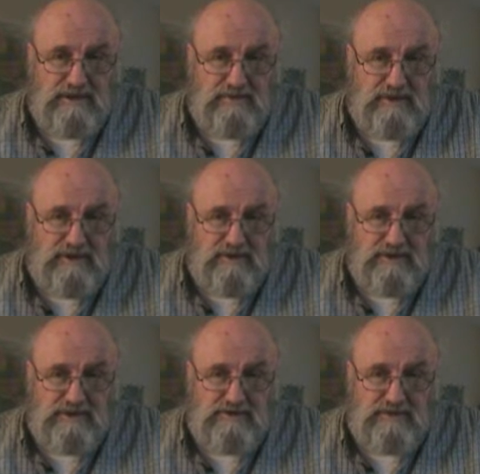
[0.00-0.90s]
We know
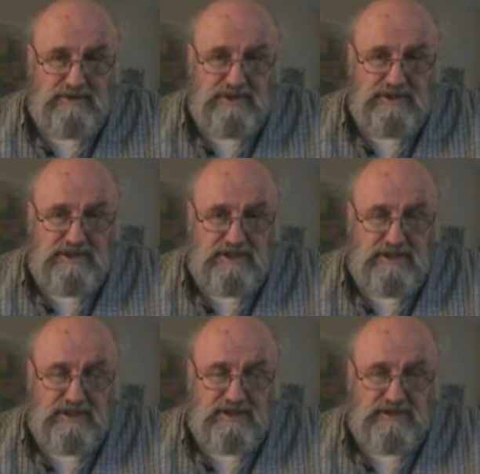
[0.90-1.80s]
this when we see the
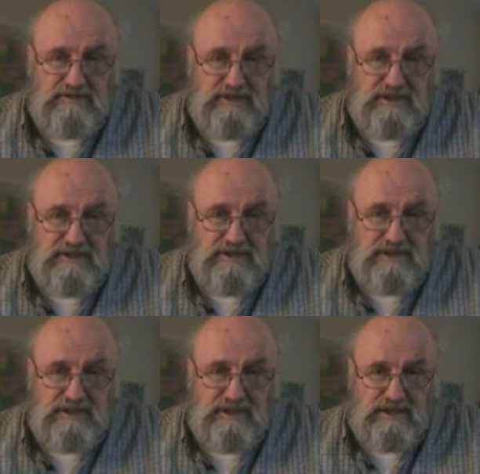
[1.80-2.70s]
kinds of things that
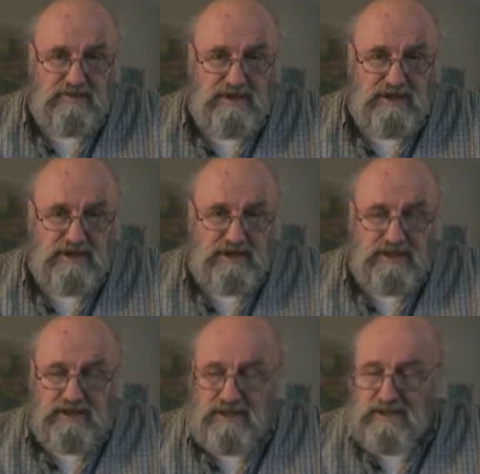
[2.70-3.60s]
where
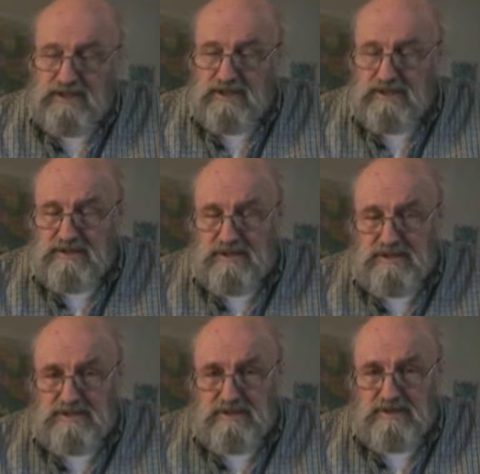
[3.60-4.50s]
uh,
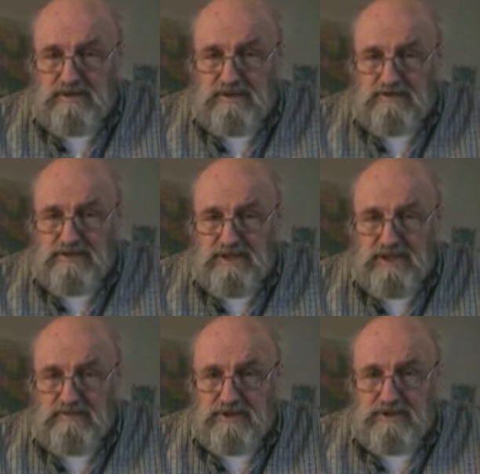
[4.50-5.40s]
things that go on with
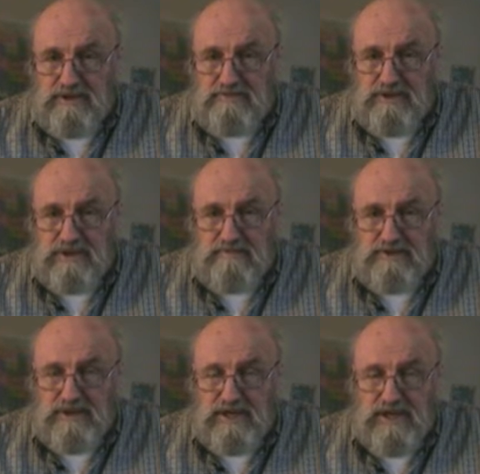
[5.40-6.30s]
celebrities become
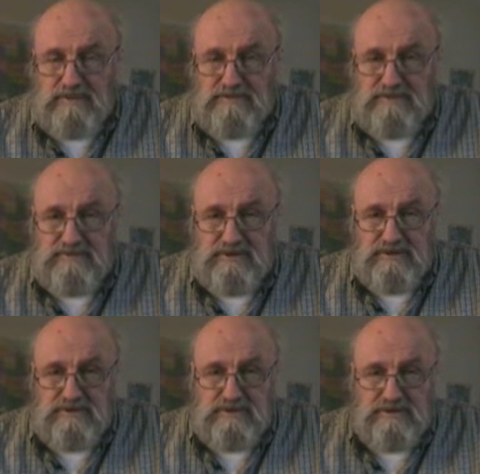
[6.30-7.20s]
big items of
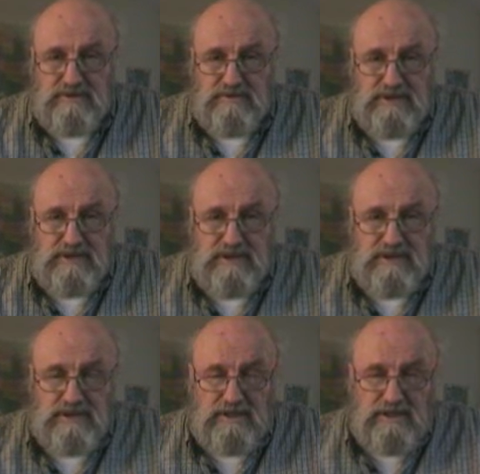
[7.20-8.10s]
news, or when the
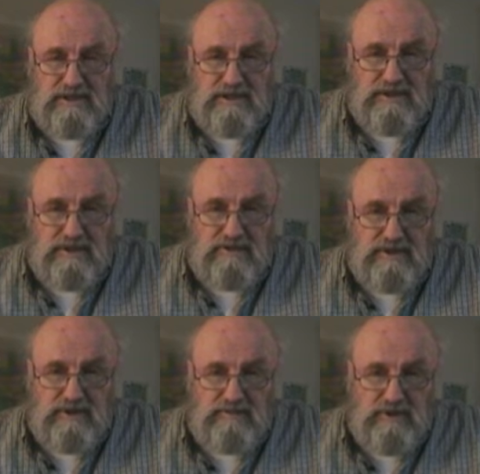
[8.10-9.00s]

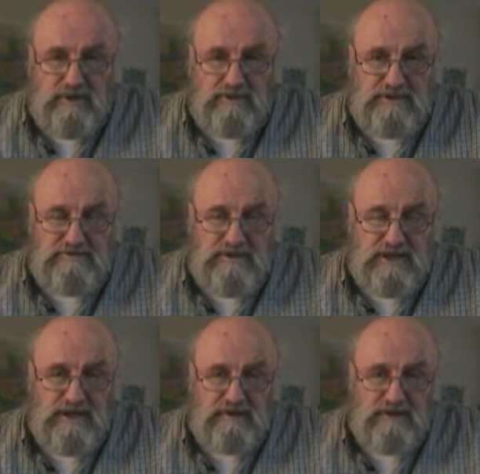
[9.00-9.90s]
when the boy was
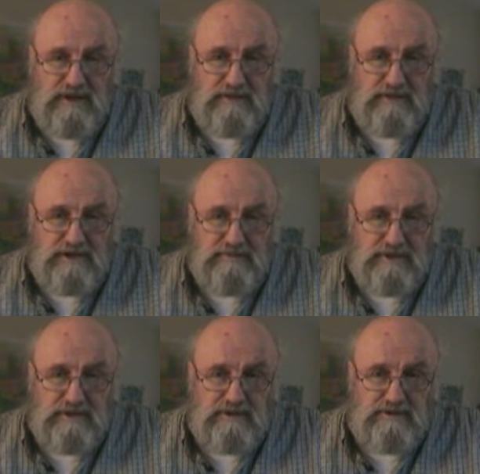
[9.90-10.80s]
flying around in the
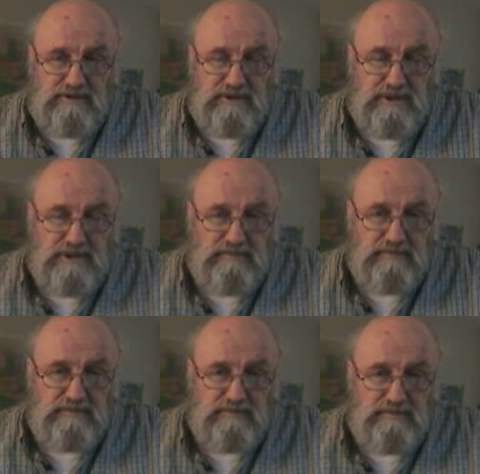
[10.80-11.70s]
balloon and the
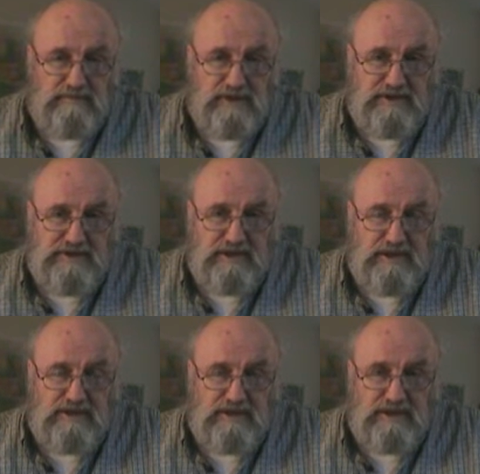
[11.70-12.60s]
press
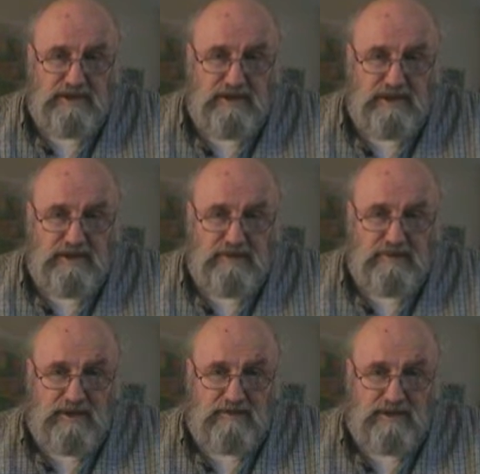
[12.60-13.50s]
got carried
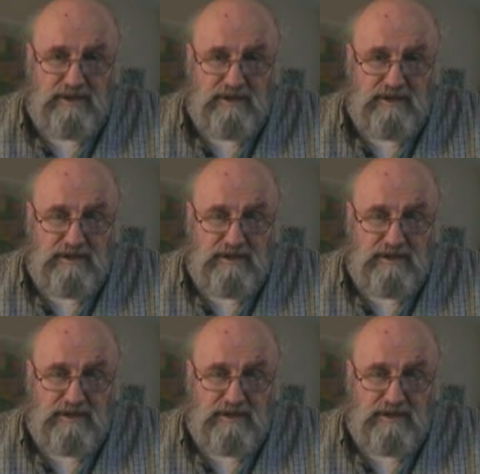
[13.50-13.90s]
away with it.